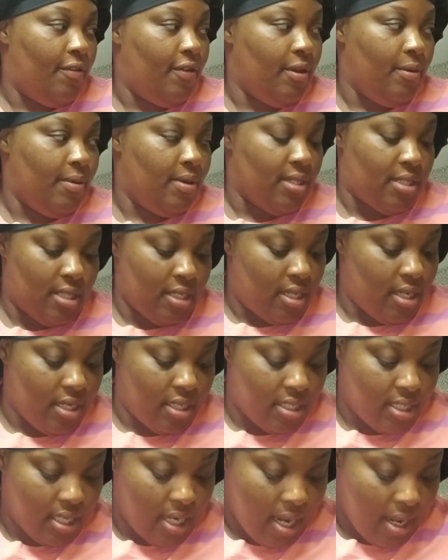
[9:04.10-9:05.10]
he wants to cook
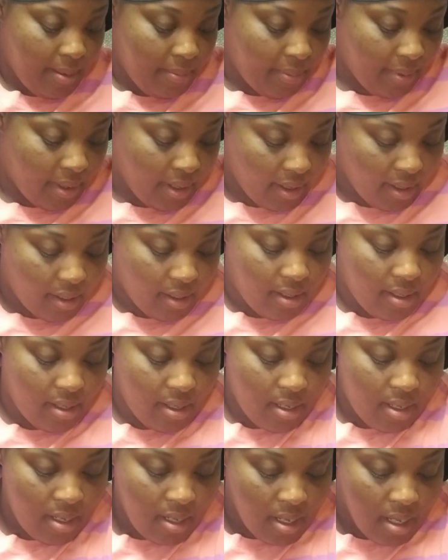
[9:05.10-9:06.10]
tonight,
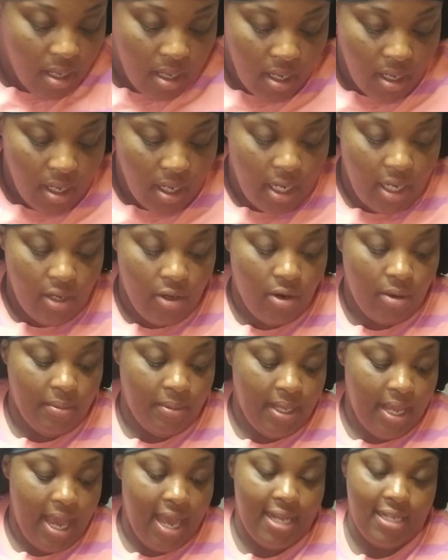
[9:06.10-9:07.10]
but he
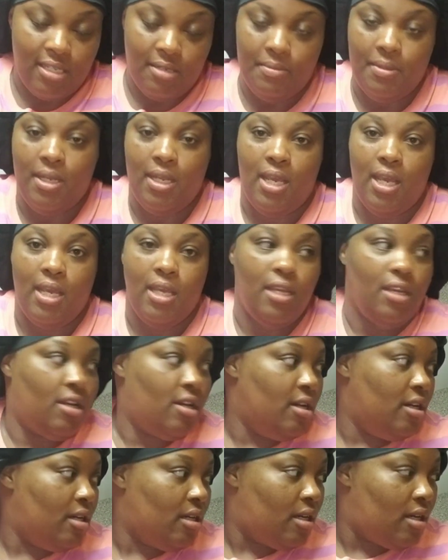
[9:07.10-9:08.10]
normally asks me, can he
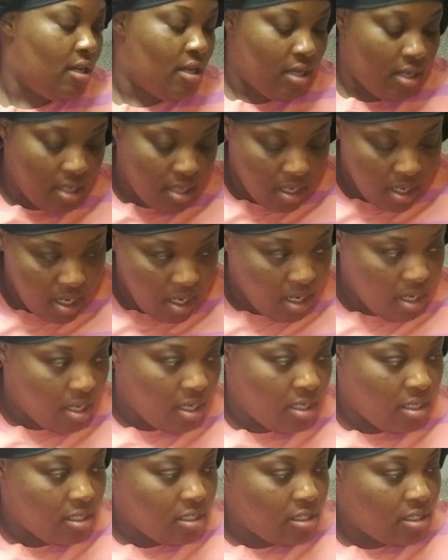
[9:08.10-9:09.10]
cook?
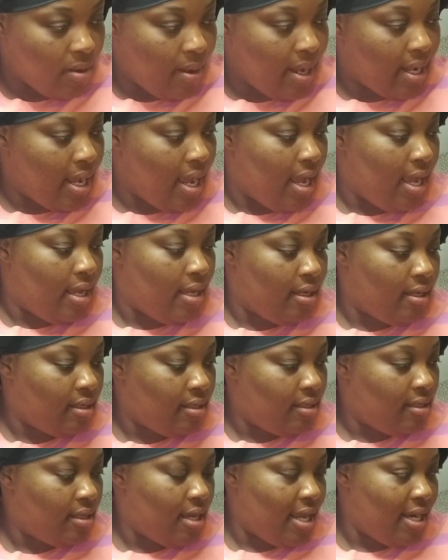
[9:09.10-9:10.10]
So I got,
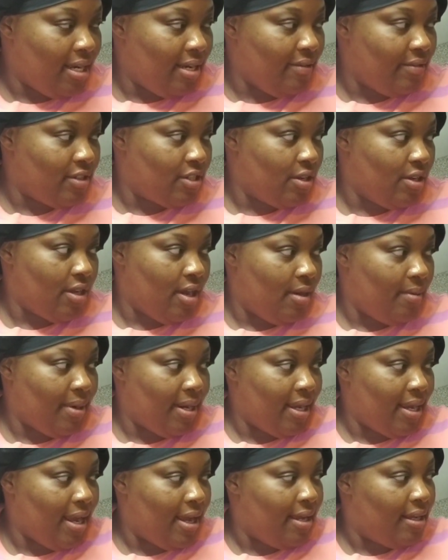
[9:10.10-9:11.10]
I didn't even show y'all what I
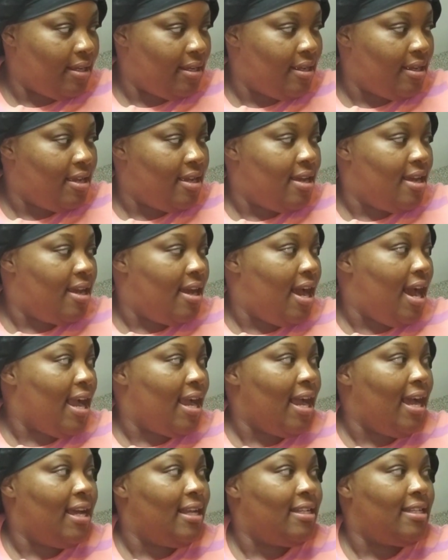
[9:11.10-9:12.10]
got. I
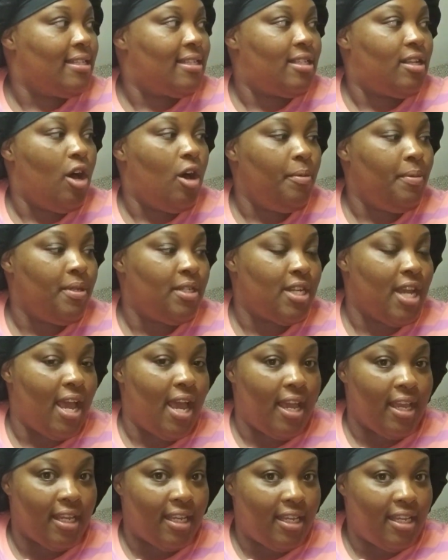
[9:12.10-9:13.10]
got Colby
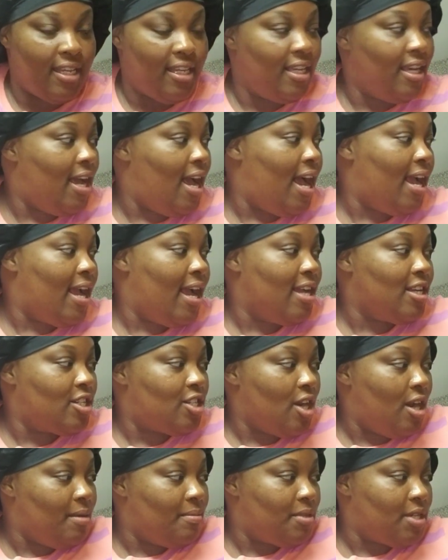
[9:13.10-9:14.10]
Jack, I got
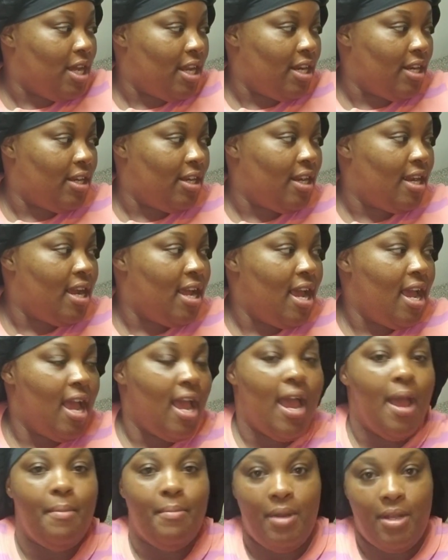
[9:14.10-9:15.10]
sharp cheddar,
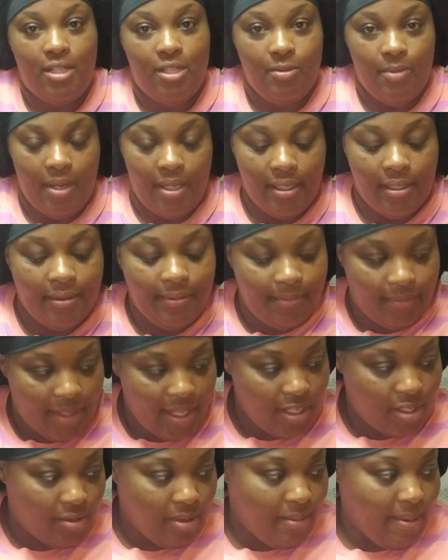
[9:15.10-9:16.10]
and mozzarella.
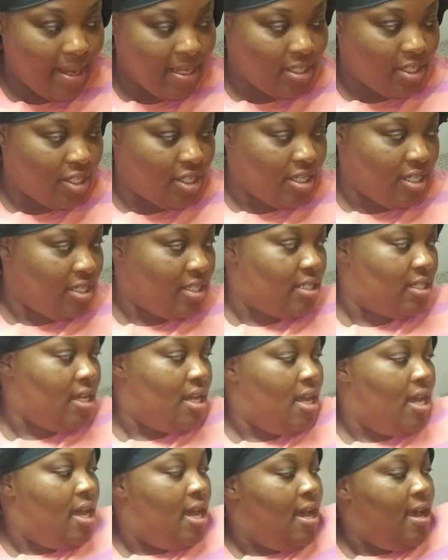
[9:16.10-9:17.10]
That's three bags of cheese.
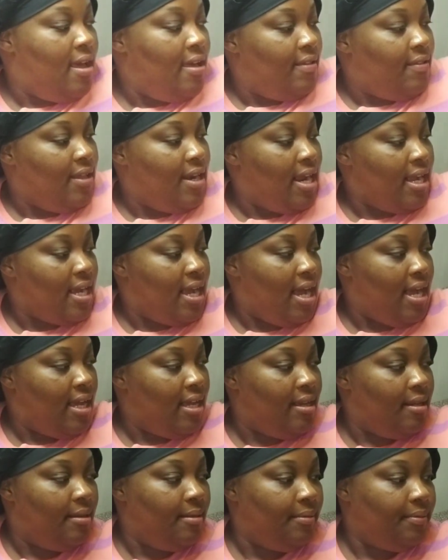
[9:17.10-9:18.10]
Then I got
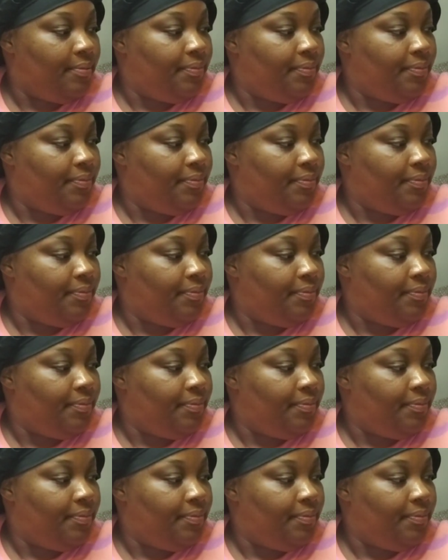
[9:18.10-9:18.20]
him